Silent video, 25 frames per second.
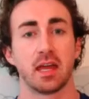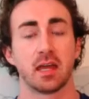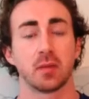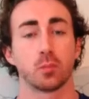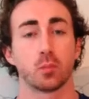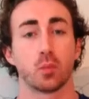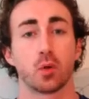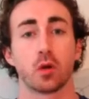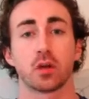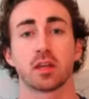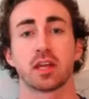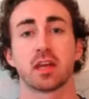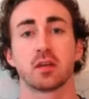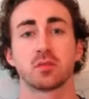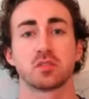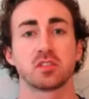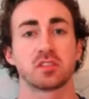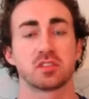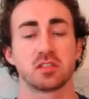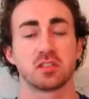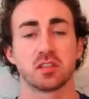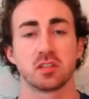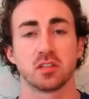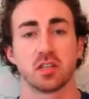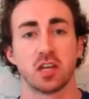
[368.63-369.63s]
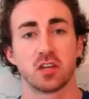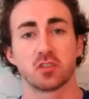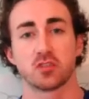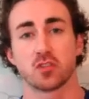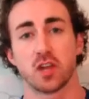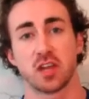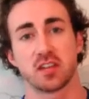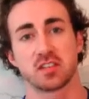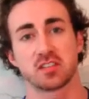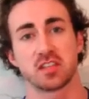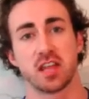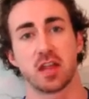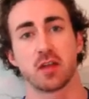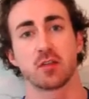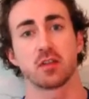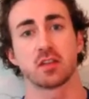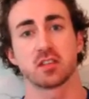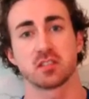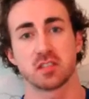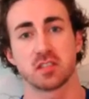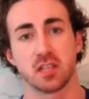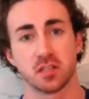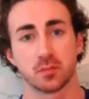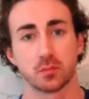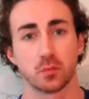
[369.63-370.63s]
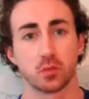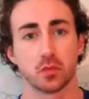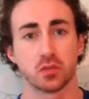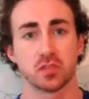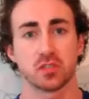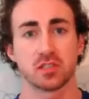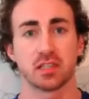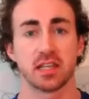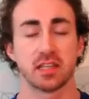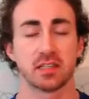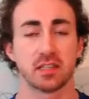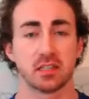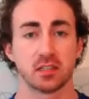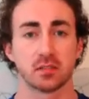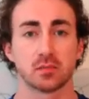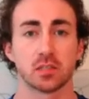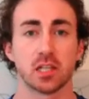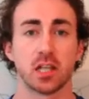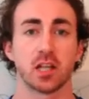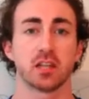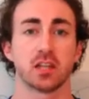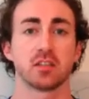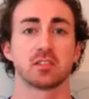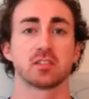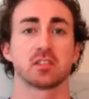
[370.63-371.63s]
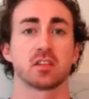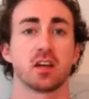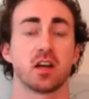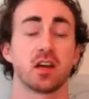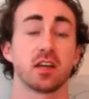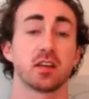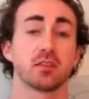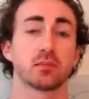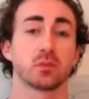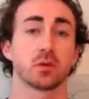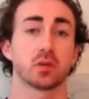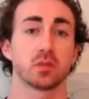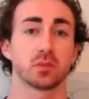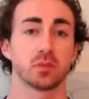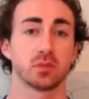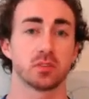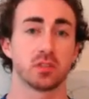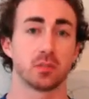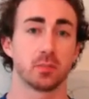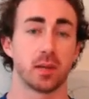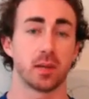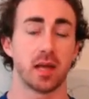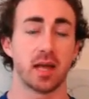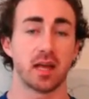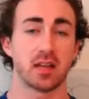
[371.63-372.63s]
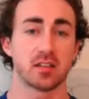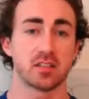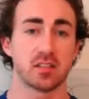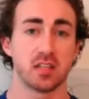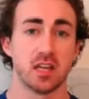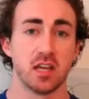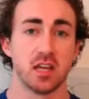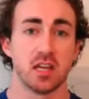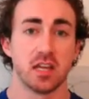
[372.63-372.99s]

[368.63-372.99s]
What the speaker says: workouts to address areas like most lady clients that I have worked with in the past,